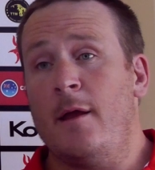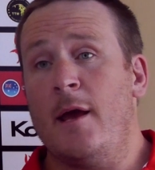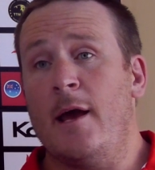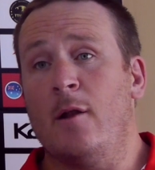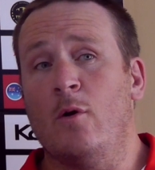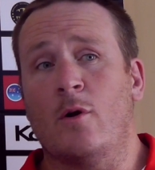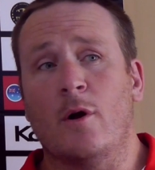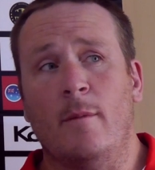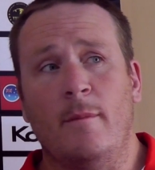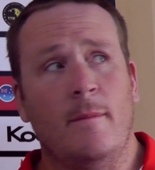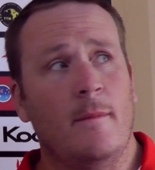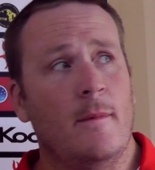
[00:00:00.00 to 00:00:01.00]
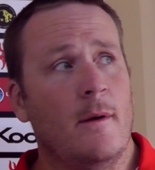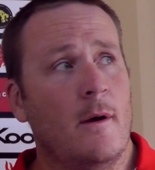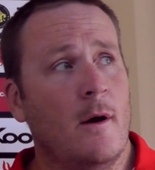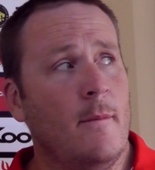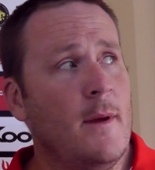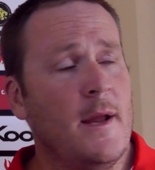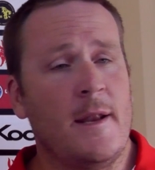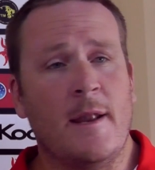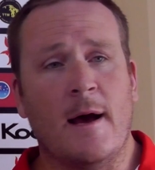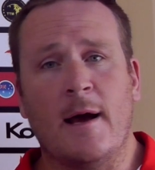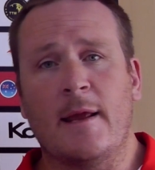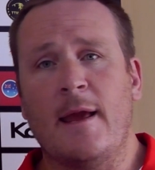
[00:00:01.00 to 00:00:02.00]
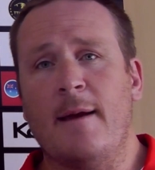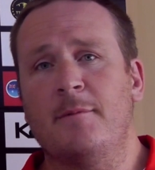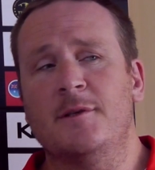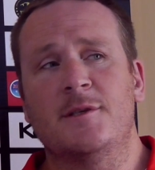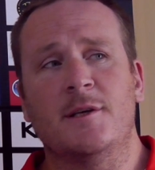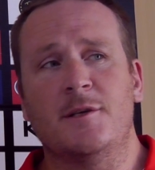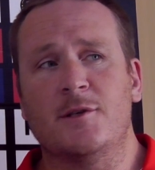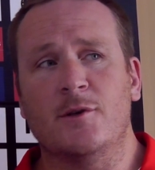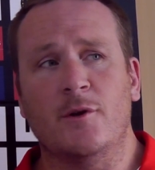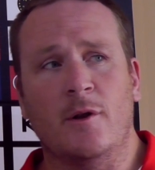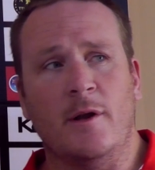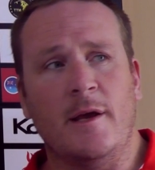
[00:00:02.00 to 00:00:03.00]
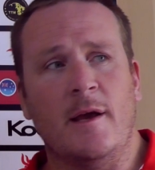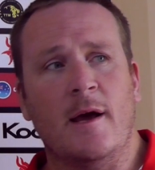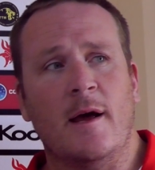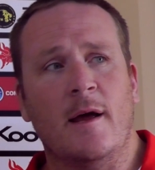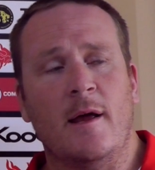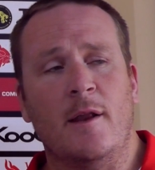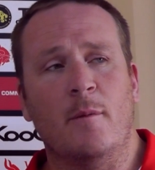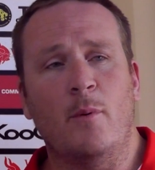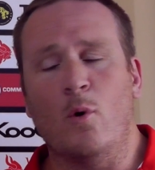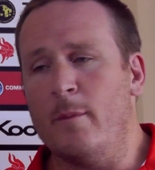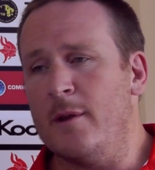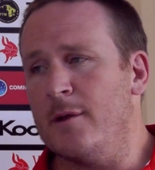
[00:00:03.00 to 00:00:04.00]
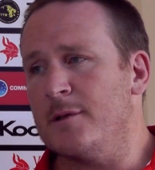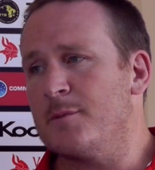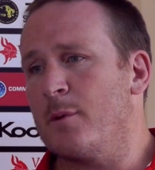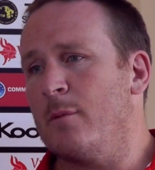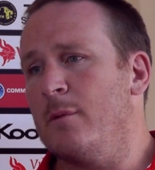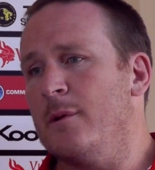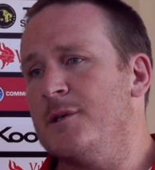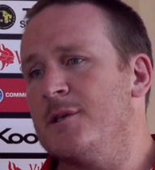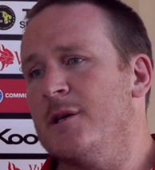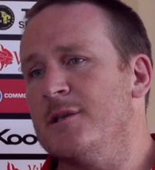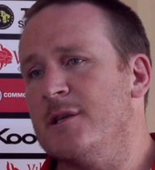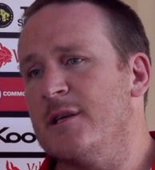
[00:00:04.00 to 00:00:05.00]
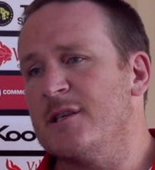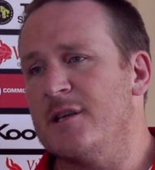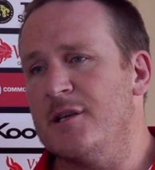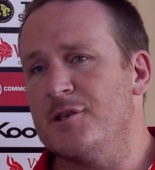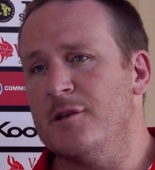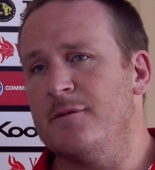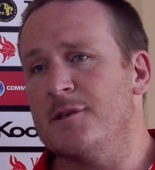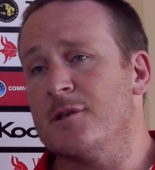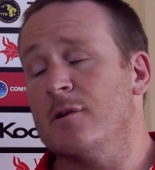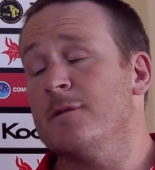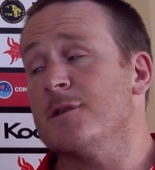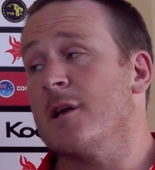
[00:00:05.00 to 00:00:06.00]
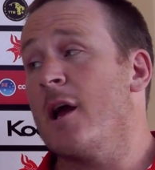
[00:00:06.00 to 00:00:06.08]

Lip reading: Yeah, look, captaincy is certainly an appointment that's probably seen as an extension of yourself as a